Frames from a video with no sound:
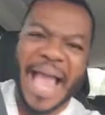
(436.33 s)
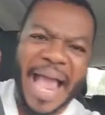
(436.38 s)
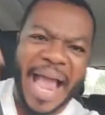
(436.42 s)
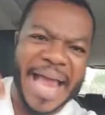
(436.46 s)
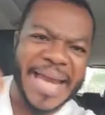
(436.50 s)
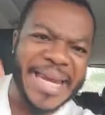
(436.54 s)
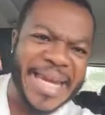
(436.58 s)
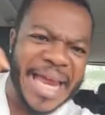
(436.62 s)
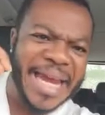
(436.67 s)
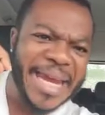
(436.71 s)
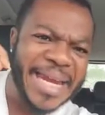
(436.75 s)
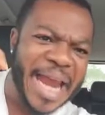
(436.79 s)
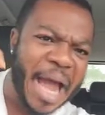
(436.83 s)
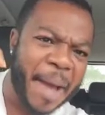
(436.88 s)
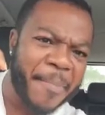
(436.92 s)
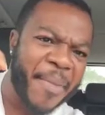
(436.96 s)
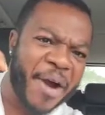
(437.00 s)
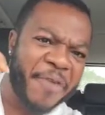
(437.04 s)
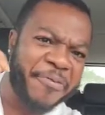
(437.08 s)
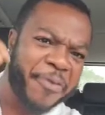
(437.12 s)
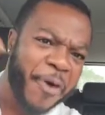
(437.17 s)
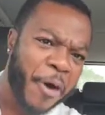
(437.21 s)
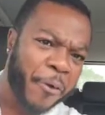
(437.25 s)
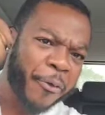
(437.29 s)
And then
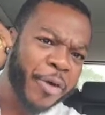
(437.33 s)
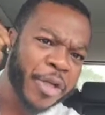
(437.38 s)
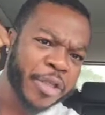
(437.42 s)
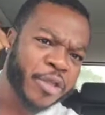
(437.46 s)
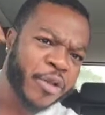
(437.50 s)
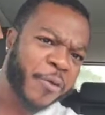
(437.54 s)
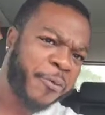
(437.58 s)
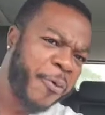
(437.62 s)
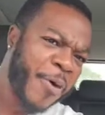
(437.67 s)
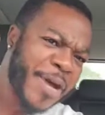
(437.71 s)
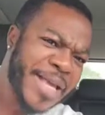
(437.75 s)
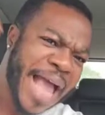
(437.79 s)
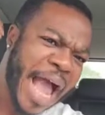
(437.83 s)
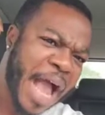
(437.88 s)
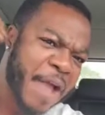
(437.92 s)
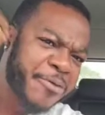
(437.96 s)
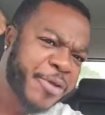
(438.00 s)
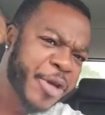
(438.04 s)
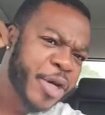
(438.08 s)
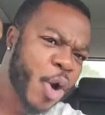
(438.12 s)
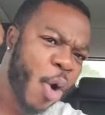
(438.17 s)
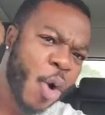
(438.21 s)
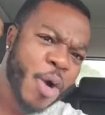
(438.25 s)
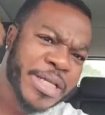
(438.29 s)
nama for Christopher
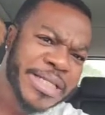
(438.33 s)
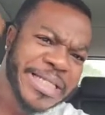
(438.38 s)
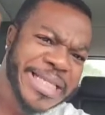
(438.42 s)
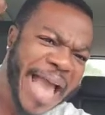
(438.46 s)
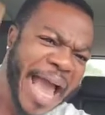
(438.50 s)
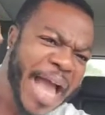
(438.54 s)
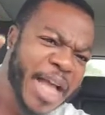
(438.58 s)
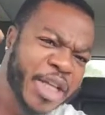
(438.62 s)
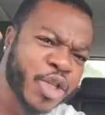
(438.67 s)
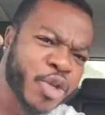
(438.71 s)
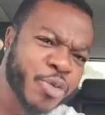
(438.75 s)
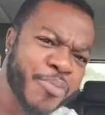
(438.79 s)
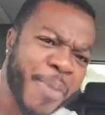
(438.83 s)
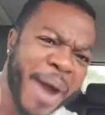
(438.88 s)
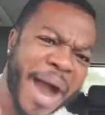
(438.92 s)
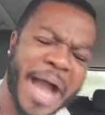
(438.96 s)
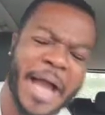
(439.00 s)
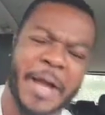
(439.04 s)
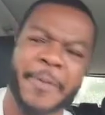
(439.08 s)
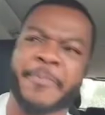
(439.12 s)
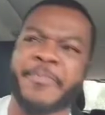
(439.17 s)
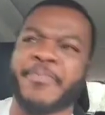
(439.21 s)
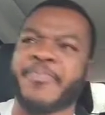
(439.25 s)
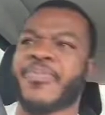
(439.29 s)
yadwe no anye
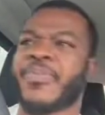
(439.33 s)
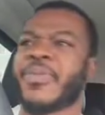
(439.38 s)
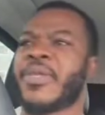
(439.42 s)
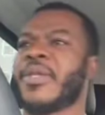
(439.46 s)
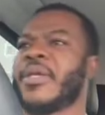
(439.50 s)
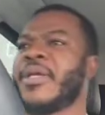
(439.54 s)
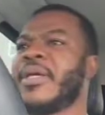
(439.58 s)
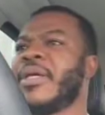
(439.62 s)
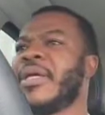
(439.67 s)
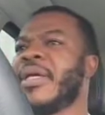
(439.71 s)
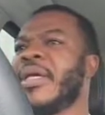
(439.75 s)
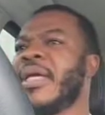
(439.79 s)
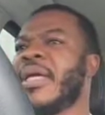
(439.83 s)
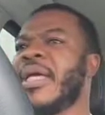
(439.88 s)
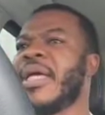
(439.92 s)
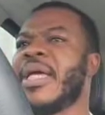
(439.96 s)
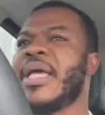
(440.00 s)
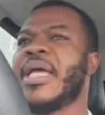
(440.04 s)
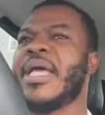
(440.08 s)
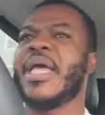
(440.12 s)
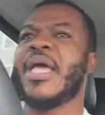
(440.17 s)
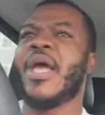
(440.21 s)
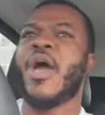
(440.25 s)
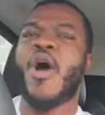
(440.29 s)
juma.
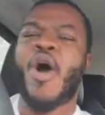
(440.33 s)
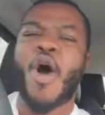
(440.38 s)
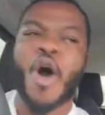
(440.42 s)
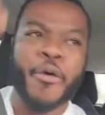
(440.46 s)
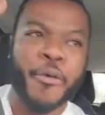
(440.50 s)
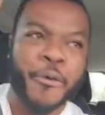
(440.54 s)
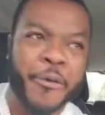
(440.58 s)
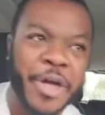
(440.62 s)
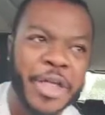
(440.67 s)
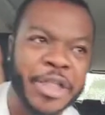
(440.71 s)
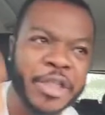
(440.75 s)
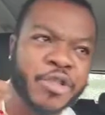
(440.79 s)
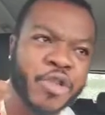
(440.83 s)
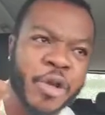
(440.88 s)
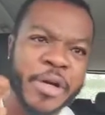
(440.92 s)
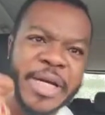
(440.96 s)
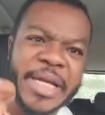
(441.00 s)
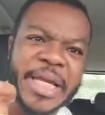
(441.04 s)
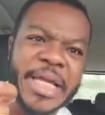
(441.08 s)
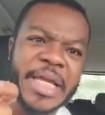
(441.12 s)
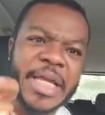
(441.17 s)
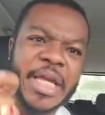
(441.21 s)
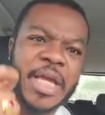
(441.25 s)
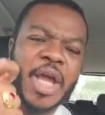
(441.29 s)
O Christo
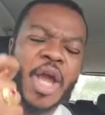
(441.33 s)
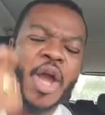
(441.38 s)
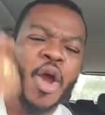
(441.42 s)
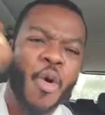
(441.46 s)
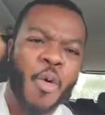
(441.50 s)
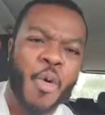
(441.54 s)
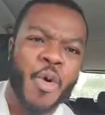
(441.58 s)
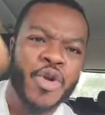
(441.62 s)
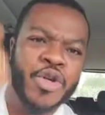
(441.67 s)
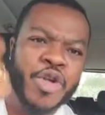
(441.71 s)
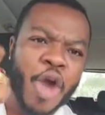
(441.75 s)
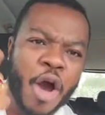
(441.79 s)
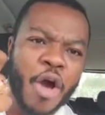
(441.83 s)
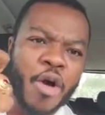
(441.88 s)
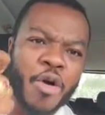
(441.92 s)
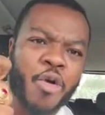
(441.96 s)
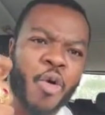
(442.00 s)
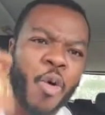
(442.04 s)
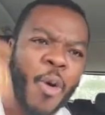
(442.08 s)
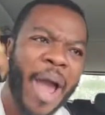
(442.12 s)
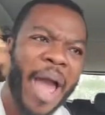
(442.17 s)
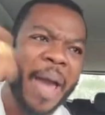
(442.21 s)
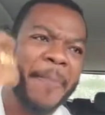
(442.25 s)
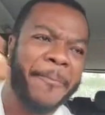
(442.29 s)
ni
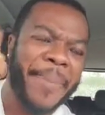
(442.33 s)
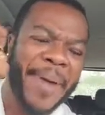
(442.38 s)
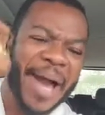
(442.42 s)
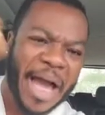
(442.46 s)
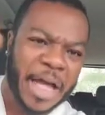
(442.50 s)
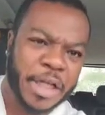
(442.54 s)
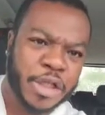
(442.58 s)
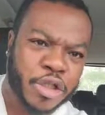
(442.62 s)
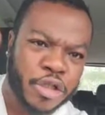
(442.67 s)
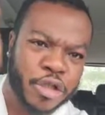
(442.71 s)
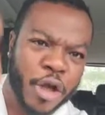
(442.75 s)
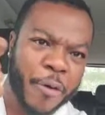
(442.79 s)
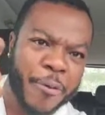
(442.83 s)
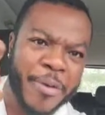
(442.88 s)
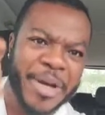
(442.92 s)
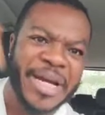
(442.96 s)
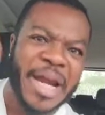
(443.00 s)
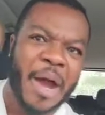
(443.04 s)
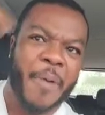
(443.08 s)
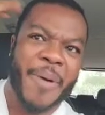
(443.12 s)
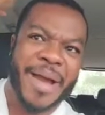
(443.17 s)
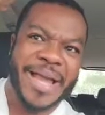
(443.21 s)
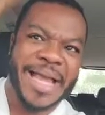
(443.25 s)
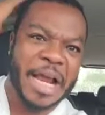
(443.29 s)
uyonko ebe asori
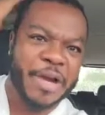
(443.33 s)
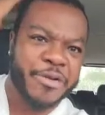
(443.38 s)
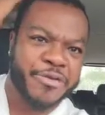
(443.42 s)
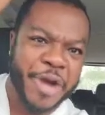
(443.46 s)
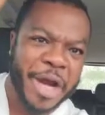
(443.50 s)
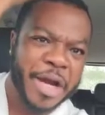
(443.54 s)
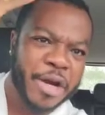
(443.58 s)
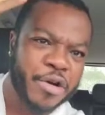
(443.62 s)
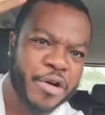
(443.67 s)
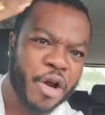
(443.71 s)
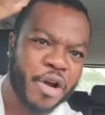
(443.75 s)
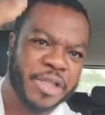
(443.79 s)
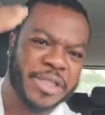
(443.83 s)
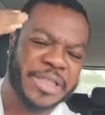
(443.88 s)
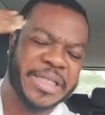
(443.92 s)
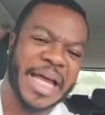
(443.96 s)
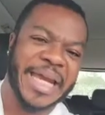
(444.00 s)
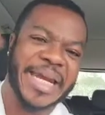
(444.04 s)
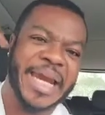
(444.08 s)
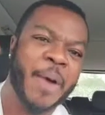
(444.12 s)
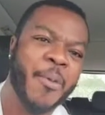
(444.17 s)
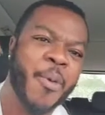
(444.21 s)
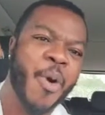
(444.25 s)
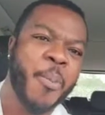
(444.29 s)
na waye dreadlocks
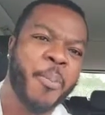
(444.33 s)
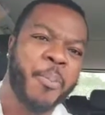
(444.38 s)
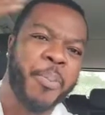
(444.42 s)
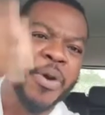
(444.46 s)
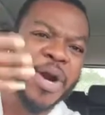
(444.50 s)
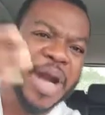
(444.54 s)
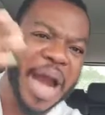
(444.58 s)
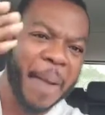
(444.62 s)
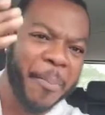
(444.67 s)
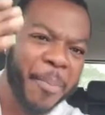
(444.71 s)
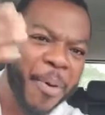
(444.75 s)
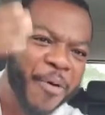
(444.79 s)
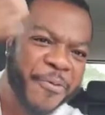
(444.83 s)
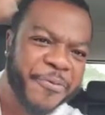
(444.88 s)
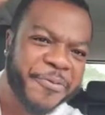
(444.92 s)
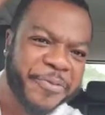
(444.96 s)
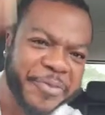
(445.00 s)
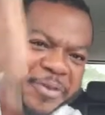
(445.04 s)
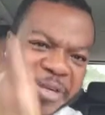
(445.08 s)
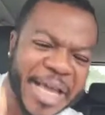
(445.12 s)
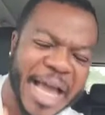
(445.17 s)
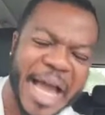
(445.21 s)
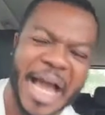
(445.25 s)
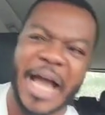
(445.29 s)
and na wo bu na
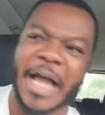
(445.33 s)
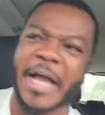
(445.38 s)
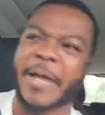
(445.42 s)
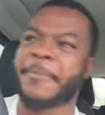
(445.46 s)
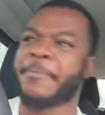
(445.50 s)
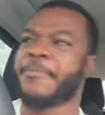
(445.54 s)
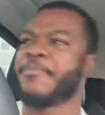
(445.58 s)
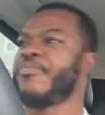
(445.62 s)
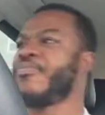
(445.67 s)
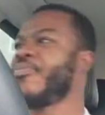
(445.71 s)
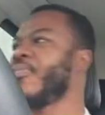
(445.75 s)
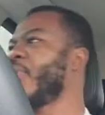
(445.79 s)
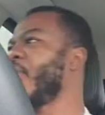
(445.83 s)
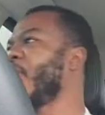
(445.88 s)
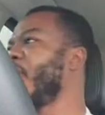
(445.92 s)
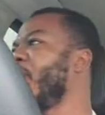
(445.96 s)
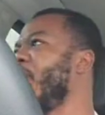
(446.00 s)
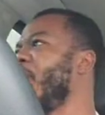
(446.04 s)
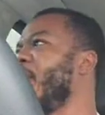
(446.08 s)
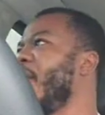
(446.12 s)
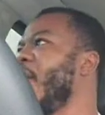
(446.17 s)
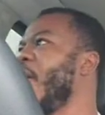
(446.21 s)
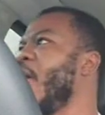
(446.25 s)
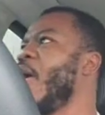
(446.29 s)
bonfia.
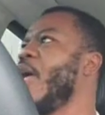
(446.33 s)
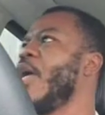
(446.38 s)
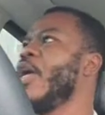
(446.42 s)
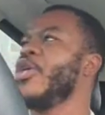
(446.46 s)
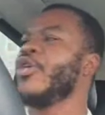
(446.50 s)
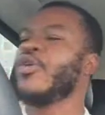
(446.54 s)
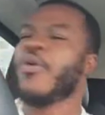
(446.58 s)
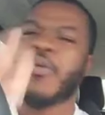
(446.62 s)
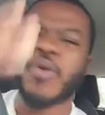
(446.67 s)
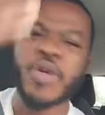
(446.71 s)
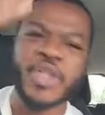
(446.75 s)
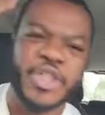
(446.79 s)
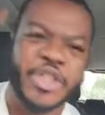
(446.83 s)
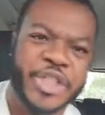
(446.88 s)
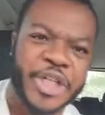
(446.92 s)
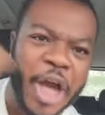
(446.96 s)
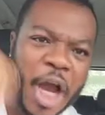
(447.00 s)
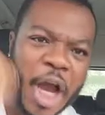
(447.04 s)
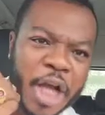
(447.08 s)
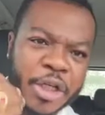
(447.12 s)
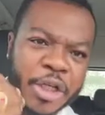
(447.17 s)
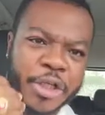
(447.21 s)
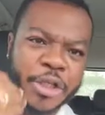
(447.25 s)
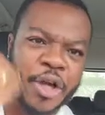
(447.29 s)
You will
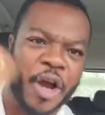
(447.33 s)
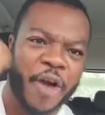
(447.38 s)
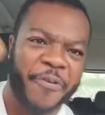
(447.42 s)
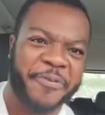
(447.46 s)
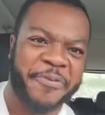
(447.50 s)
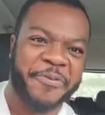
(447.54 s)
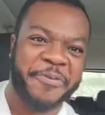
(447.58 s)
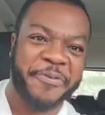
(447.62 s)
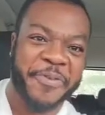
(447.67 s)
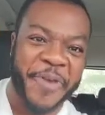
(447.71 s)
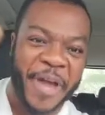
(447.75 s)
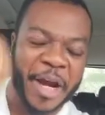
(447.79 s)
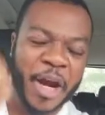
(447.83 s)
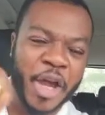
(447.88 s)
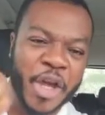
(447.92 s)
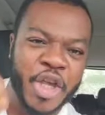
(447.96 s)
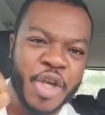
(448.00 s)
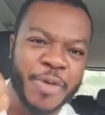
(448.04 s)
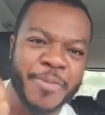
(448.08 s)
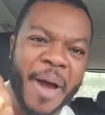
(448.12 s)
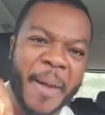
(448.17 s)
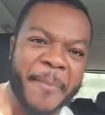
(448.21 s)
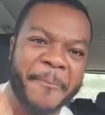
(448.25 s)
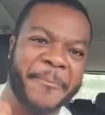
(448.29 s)
judge your fellow
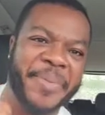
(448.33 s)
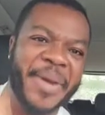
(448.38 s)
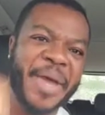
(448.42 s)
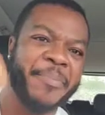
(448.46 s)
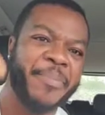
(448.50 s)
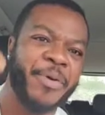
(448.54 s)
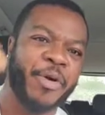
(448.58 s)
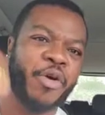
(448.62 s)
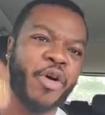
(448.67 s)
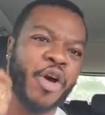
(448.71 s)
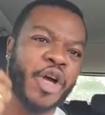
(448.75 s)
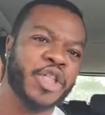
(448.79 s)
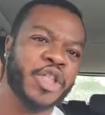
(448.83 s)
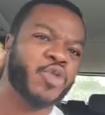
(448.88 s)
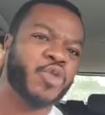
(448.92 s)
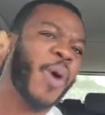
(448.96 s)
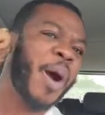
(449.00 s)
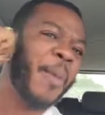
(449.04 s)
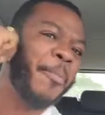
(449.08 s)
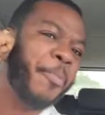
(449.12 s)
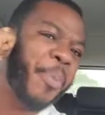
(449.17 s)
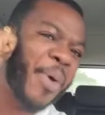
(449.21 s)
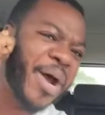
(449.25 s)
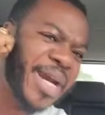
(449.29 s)
human being because we
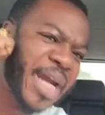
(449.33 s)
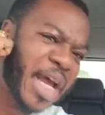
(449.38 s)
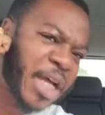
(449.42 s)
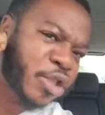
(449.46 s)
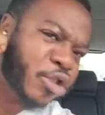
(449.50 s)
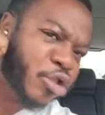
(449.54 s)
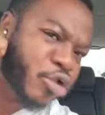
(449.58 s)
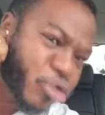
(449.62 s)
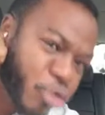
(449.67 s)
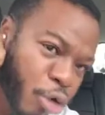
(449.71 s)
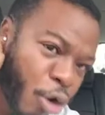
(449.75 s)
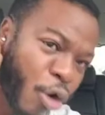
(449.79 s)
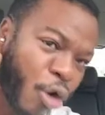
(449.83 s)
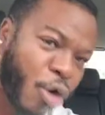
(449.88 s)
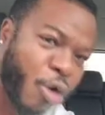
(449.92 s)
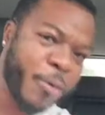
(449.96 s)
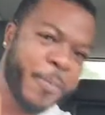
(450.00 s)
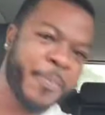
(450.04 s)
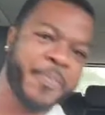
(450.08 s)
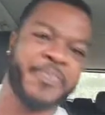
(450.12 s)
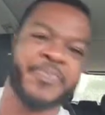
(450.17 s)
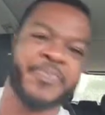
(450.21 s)
are born as soul.